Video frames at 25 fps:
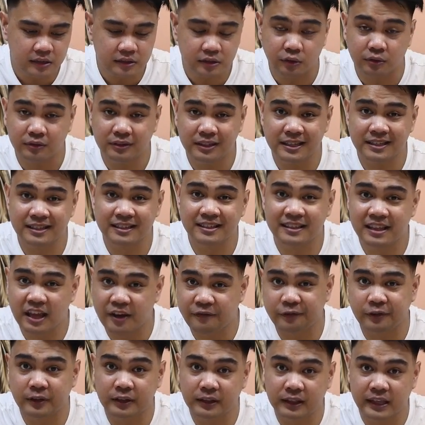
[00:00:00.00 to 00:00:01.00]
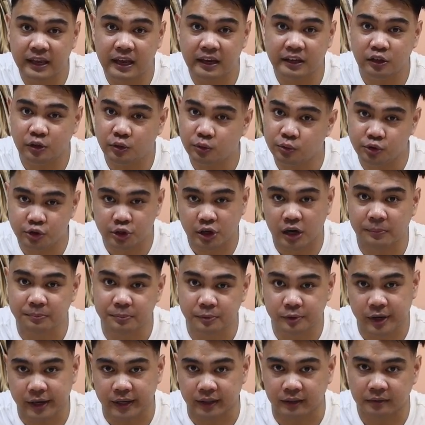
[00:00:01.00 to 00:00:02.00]
So this is definitely a huge
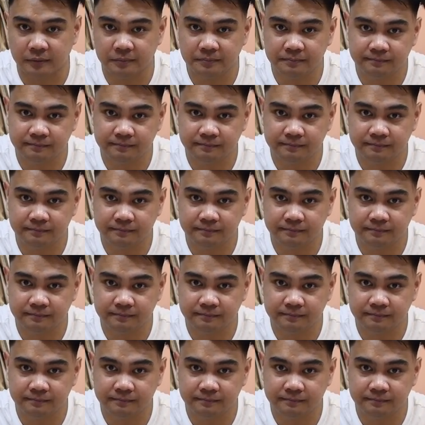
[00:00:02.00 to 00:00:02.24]
upgrade.